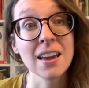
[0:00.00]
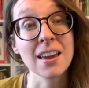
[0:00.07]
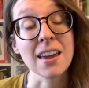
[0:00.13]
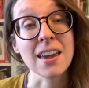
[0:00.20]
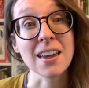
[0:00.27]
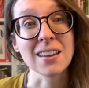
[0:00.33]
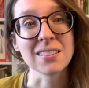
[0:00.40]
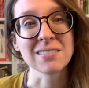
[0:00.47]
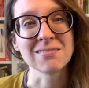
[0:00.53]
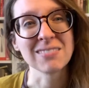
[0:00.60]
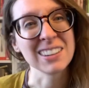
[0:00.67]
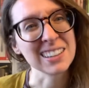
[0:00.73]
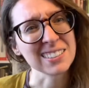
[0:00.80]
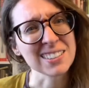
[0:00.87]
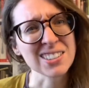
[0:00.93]
and,
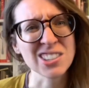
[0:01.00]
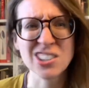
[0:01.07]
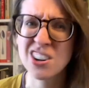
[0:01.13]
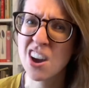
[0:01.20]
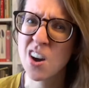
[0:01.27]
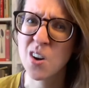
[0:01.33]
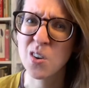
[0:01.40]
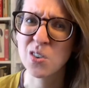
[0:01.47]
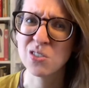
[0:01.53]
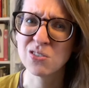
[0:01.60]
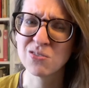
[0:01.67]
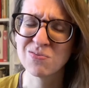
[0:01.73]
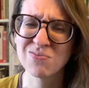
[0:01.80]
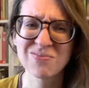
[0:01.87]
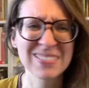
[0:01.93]
well, snow
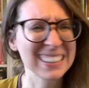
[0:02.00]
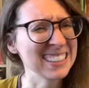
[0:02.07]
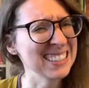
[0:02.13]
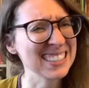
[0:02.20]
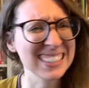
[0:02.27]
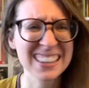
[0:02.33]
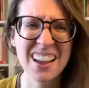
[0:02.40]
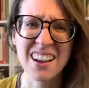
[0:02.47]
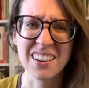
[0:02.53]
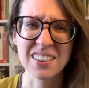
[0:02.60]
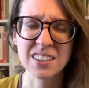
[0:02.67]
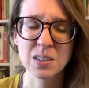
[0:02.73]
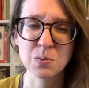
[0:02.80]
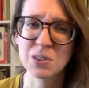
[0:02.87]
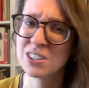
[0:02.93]
and
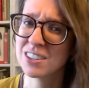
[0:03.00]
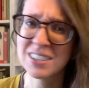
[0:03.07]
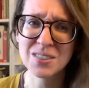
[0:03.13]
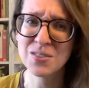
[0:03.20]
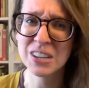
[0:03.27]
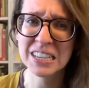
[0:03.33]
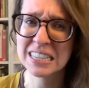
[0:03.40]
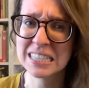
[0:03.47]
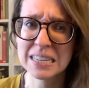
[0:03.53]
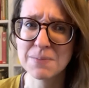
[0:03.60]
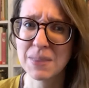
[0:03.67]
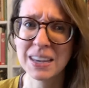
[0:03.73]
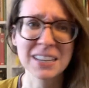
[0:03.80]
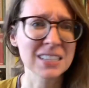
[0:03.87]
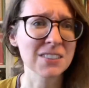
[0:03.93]
slugs, which doesn't really seem
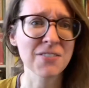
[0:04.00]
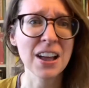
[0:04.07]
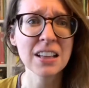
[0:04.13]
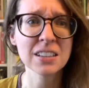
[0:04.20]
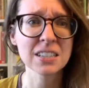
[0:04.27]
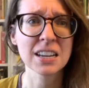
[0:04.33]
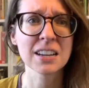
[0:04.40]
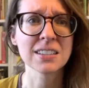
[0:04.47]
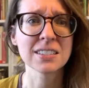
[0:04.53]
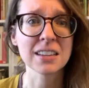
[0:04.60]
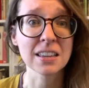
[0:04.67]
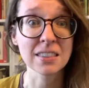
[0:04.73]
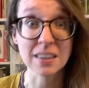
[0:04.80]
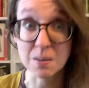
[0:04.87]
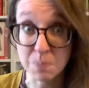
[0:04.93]
like it's a Valentine's
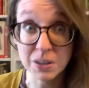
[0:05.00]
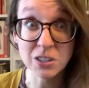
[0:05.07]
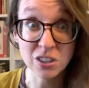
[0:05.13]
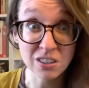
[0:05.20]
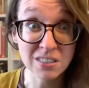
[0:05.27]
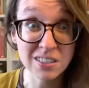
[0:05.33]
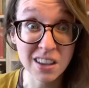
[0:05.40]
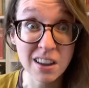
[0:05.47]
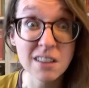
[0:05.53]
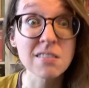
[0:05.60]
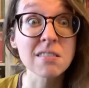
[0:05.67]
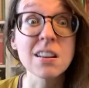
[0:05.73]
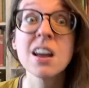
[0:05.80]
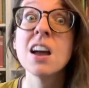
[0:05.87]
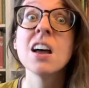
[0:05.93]
Day thing, but turns
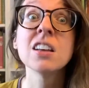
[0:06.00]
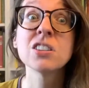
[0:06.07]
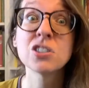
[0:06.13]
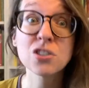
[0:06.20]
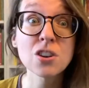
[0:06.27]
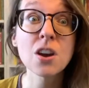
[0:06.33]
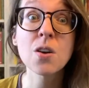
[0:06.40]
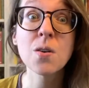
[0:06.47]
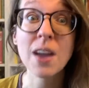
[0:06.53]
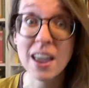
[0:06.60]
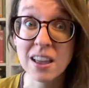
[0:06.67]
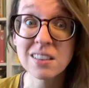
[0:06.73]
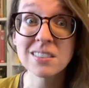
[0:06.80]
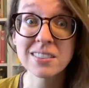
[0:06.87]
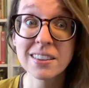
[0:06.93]
out snow
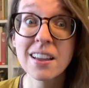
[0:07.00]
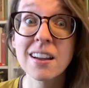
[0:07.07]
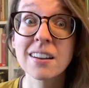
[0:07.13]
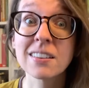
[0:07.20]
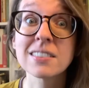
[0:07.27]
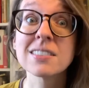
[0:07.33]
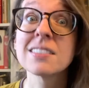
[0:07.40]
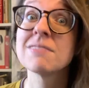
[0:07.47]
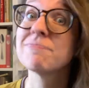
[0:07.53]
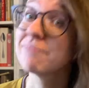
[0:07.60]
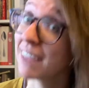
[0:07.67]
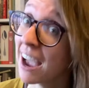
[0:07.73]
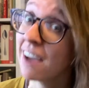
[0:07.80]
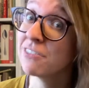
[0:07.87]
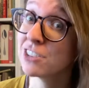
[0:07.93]
and slugs
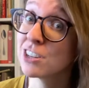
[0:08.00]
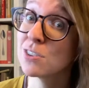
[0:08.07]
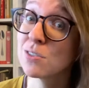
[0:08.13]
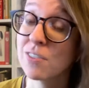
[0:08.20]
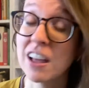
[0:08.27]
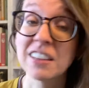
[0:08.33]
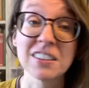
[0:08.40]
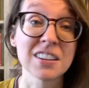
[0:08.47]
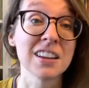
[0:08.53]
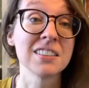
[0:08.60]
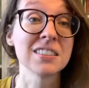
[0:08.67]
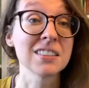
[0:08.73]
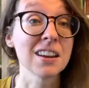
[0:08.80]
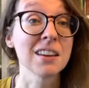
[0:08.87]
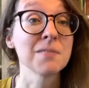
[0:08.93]
have to do with
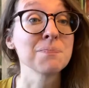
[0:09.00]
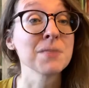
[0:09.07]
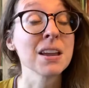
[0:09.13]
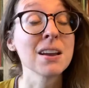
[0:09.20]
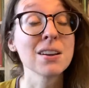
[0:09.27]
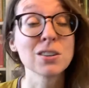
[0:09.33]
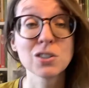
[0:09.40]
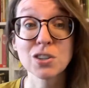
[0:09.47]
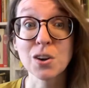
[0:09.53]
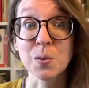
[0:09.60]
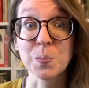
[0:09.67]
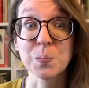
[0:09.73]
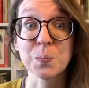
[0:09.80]
Valentine's Day. So